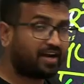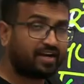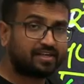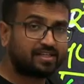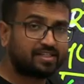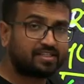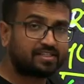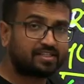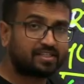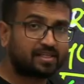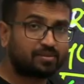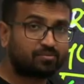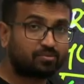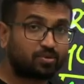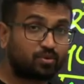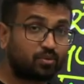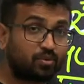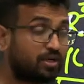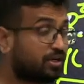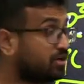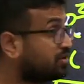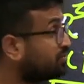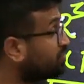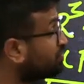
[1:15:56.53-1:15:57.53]
and LCM. You
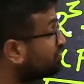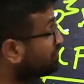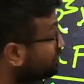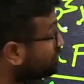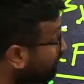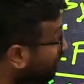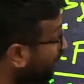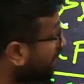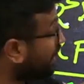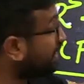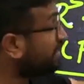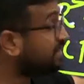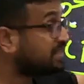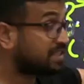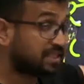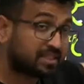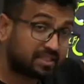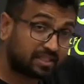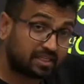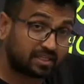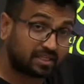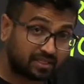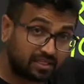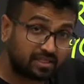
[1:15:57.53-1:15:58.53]
need to find the
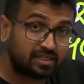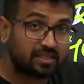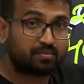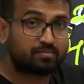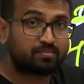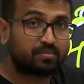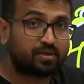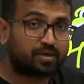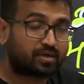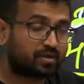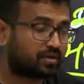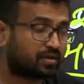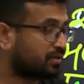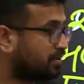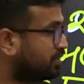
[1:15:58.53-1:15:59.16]
third number.